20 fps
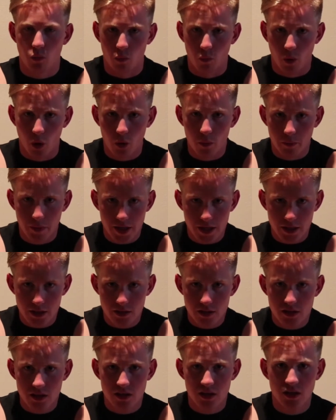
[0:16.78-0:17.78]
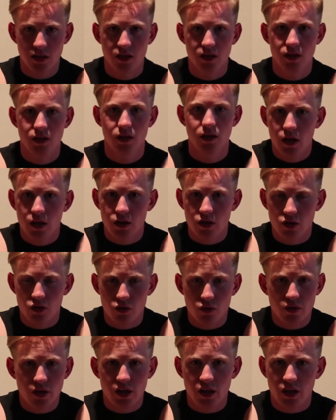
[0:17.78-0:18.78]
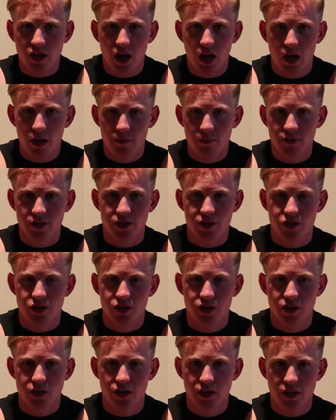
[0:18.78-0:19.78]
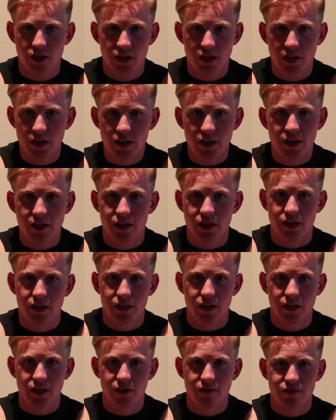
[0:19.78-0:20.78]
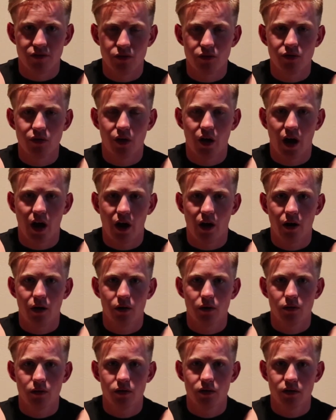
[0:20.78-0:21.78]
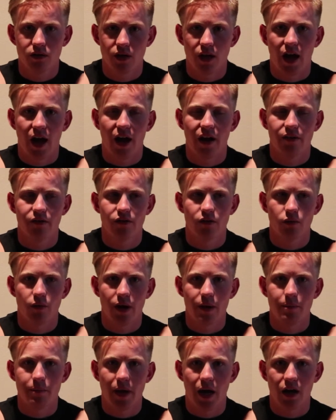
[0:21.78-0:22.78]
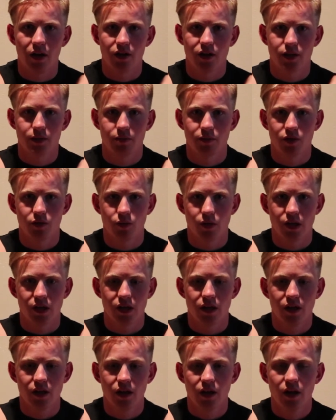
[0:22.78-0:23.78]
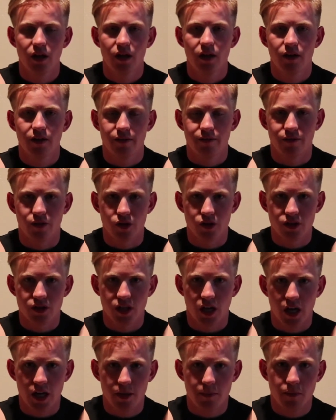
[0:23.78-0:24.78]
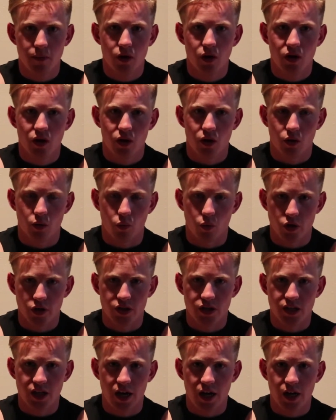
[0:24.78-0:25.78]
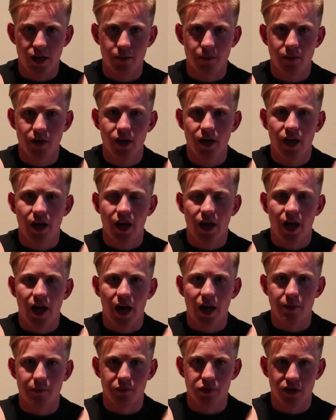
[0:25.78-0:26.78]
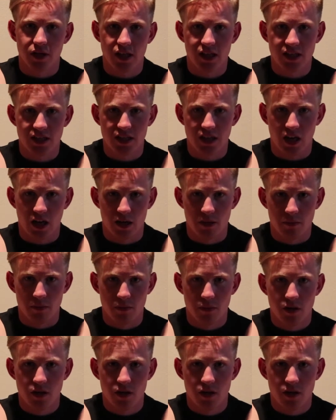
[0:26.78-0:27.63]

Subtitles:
romance. You can accomplish anything if you know how to have the right balance between fun time, work time, and play time.